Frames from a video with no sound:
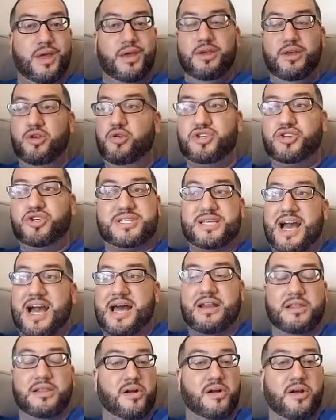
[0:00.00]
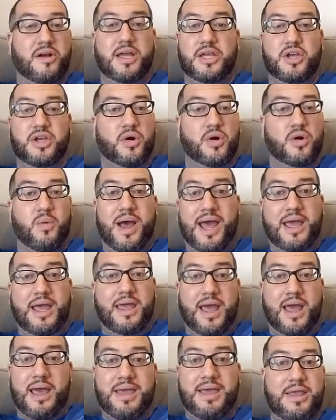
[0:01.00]
you just got to learn it your
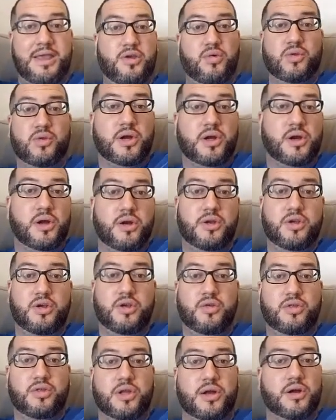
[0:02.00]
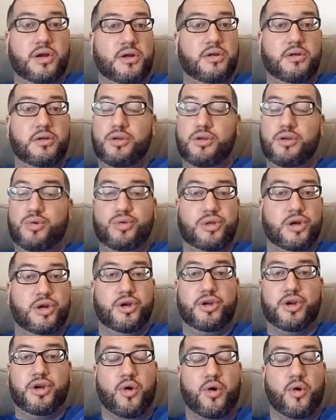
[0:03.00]
way, and you learn
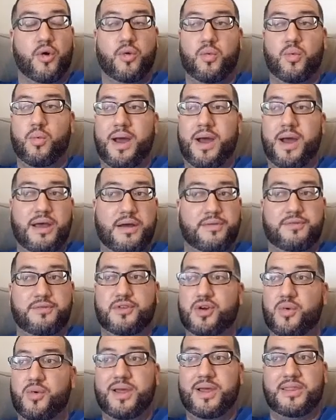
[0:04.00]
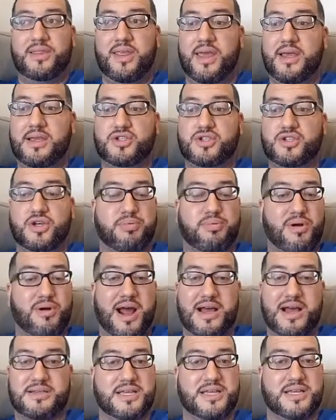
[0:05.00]
your own way of doing things, your
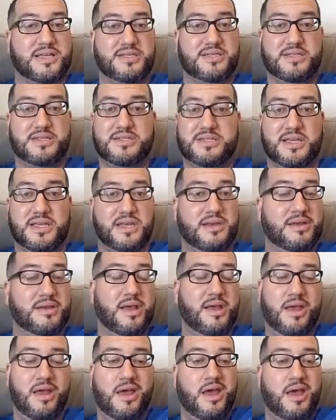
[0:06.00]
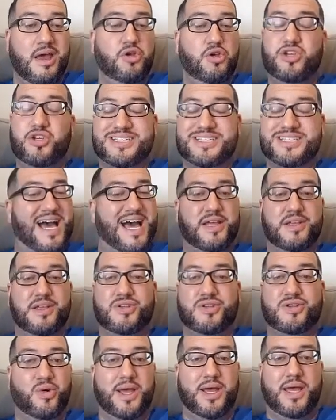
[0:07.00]
processes, and you just got to
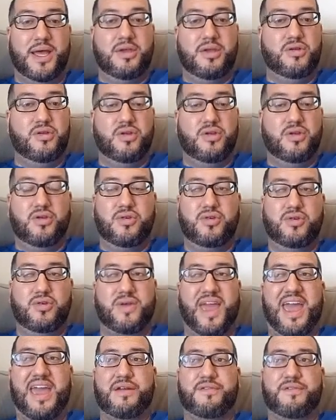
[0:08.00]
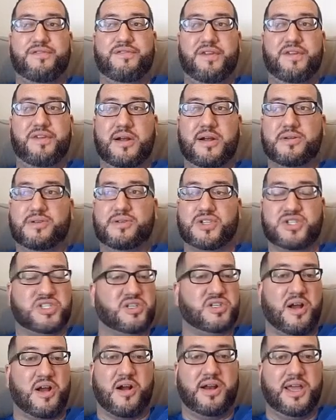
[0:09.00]
do it. You can't fear just
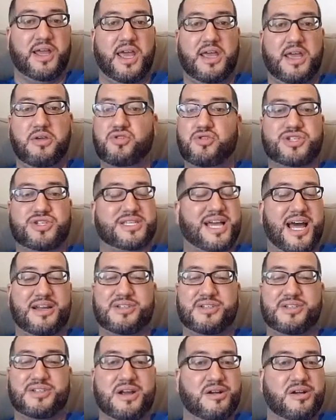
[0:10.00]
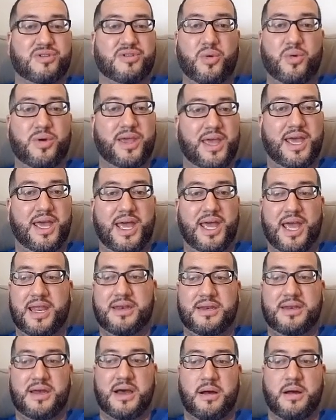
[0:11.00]
starting it. You just got to start doing it.
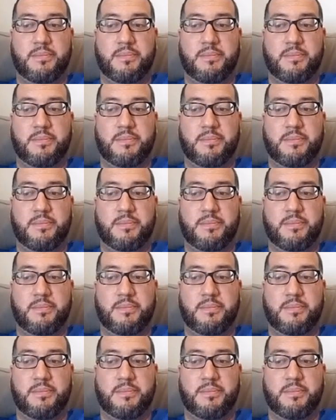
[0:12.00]
And